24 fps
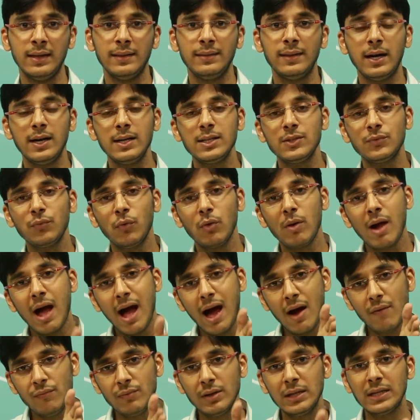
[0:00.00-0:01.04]
that is for
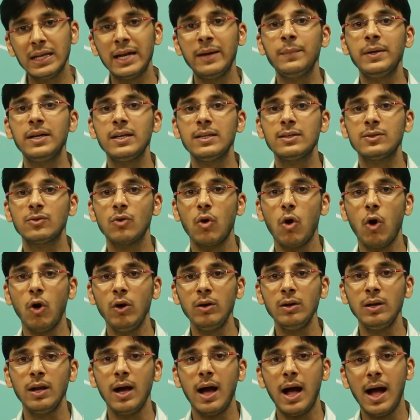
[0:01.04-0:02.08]
half the time it is
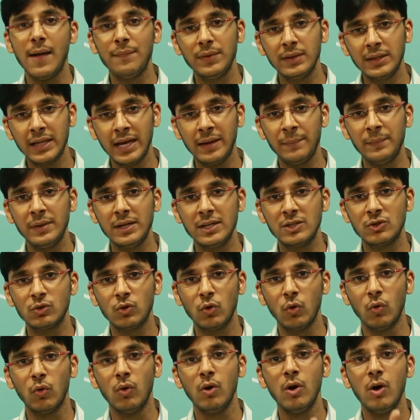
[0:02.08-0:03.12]
on half the time it is
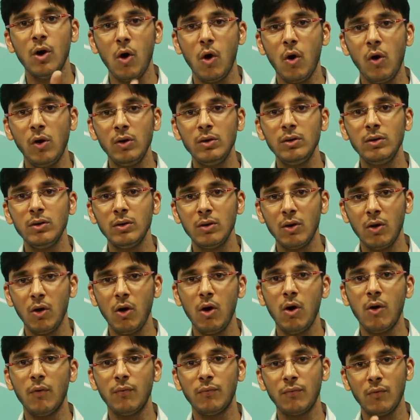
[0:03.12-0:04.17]
low on
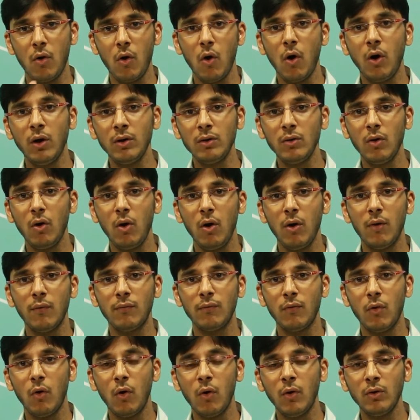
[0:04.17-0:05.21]
off on off
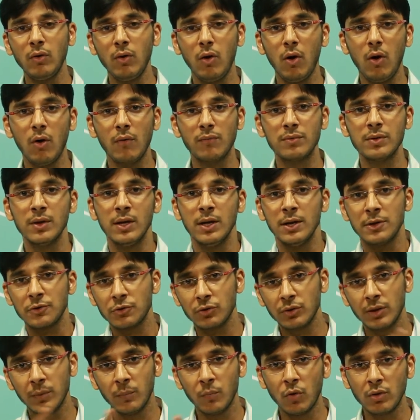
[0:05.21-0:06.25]
on off
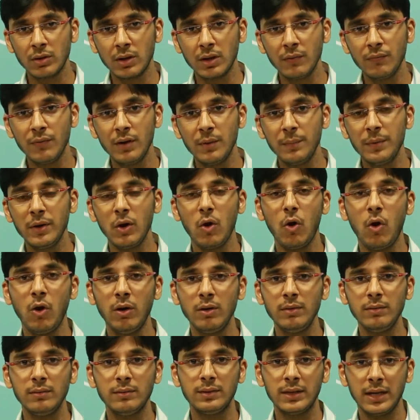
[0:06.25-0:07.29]
so the motor will be
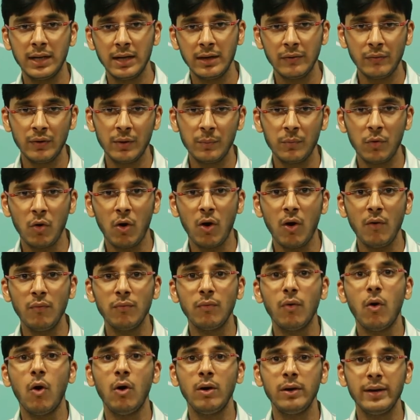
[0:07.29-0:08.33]
on then it will be off
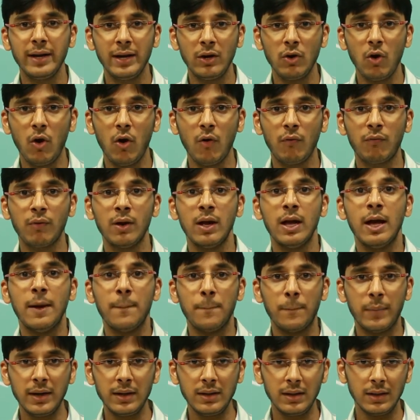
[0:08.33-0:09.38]
on and off
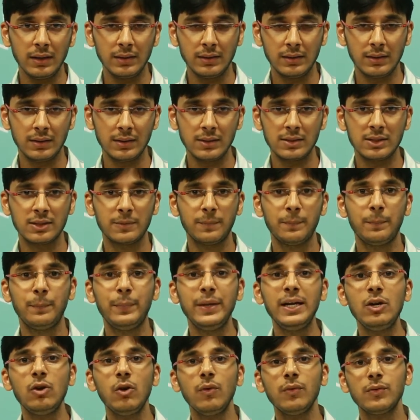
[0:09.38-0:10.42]
but the
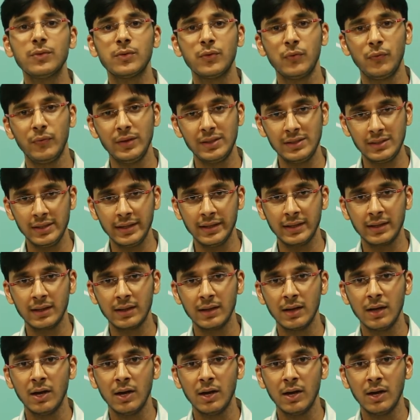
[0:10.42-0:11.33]
speed of switching